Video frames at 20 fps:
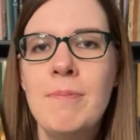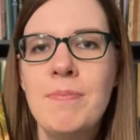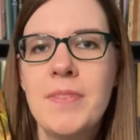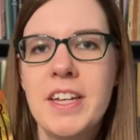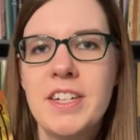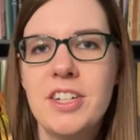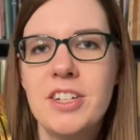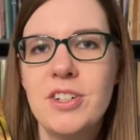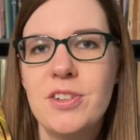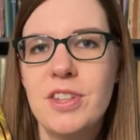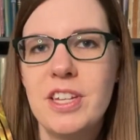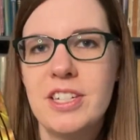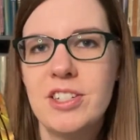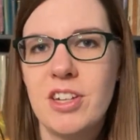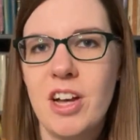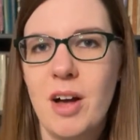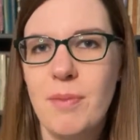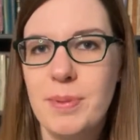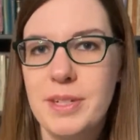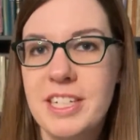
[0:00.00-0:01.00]
to do this
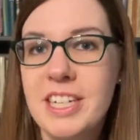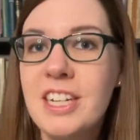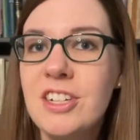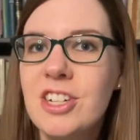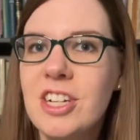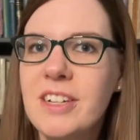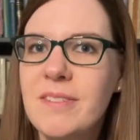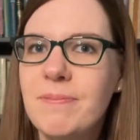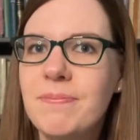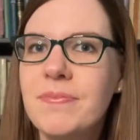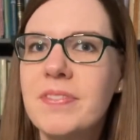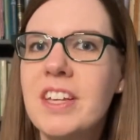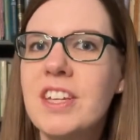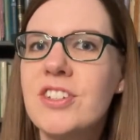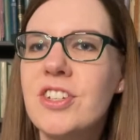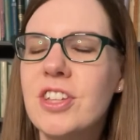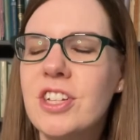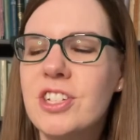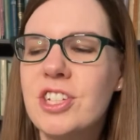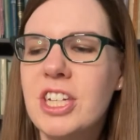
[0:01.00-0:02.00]
competition
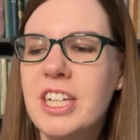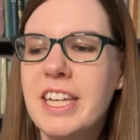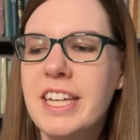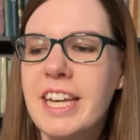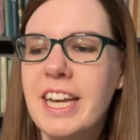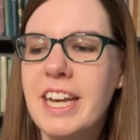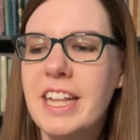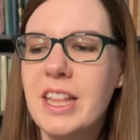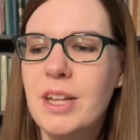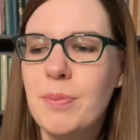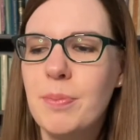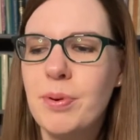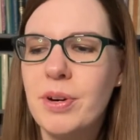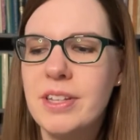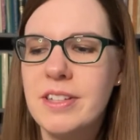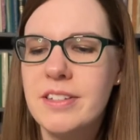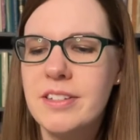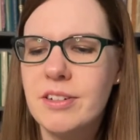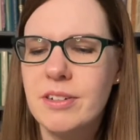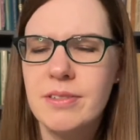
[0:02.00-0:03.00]
so that she can get in the
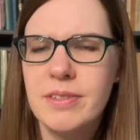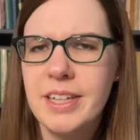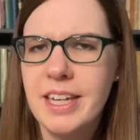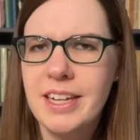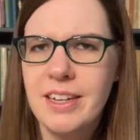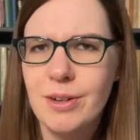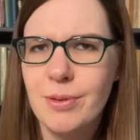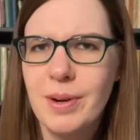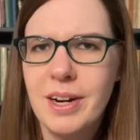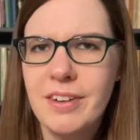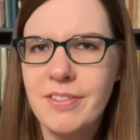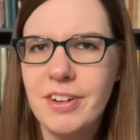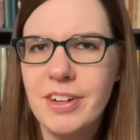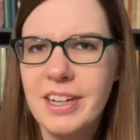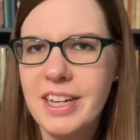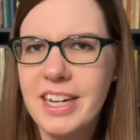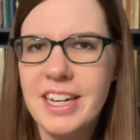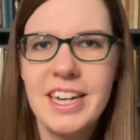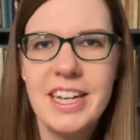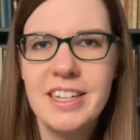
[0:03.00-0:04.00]
prince or king or whatever,
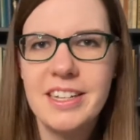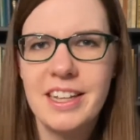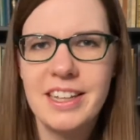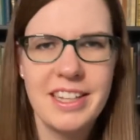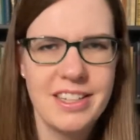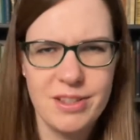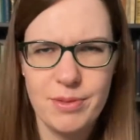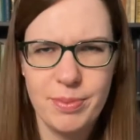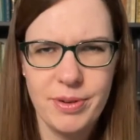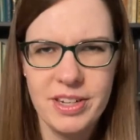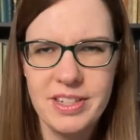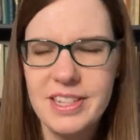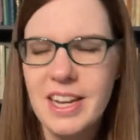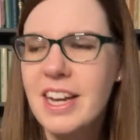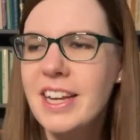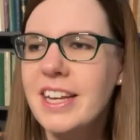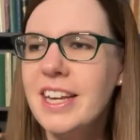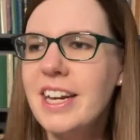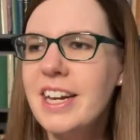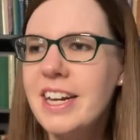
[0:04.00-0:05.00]
get in
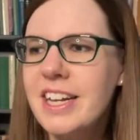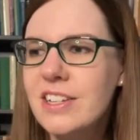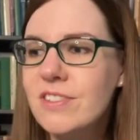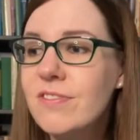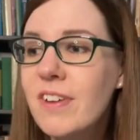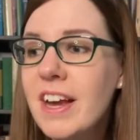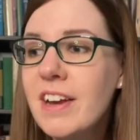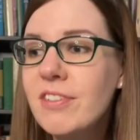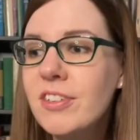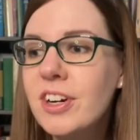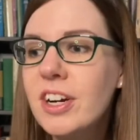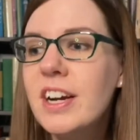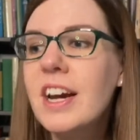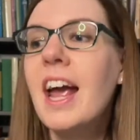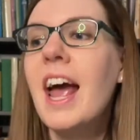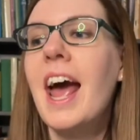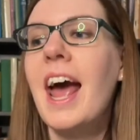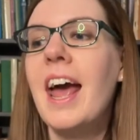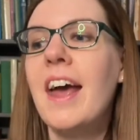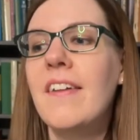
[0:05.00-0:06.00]
his favor
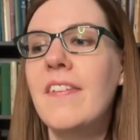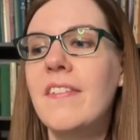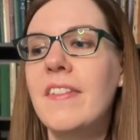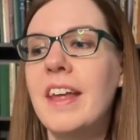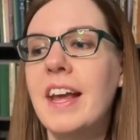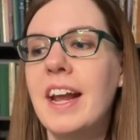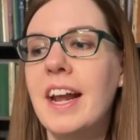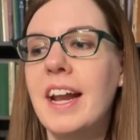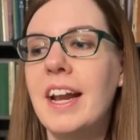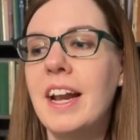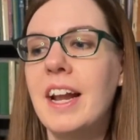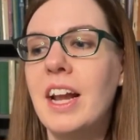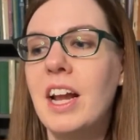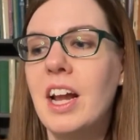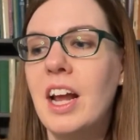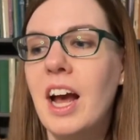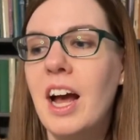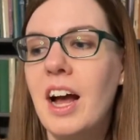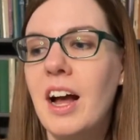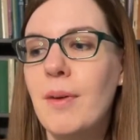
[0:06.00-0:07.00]
and then
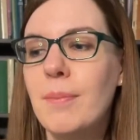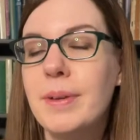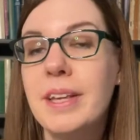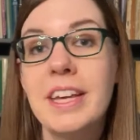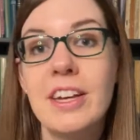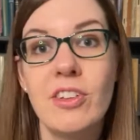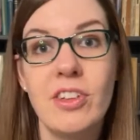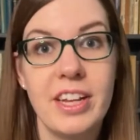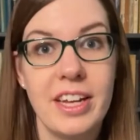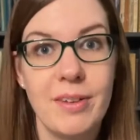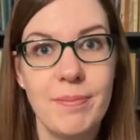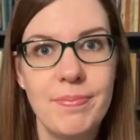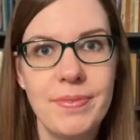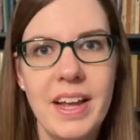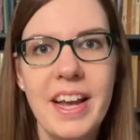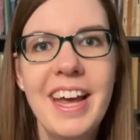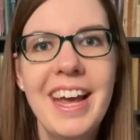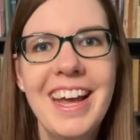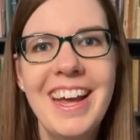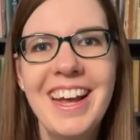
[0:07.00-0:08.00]
kill him.
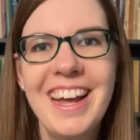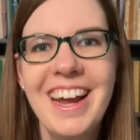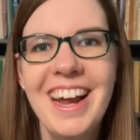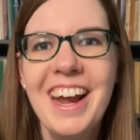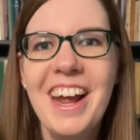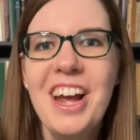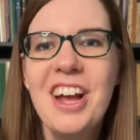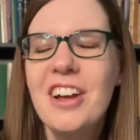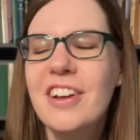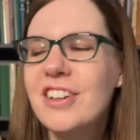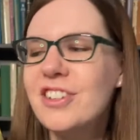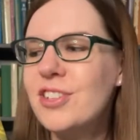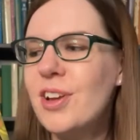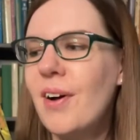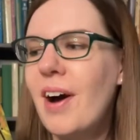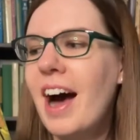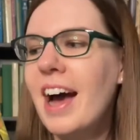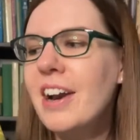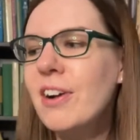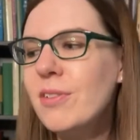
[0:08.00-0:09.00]
So
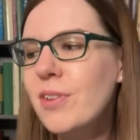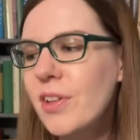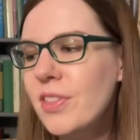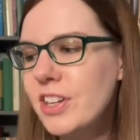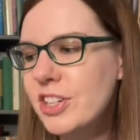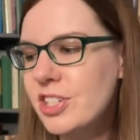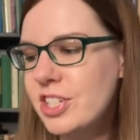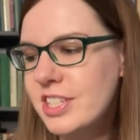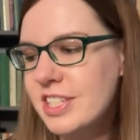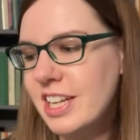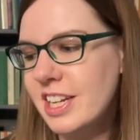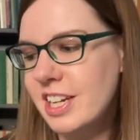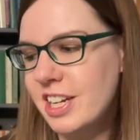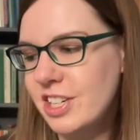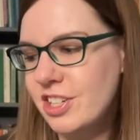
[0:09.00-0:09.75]
I don't know that she's going to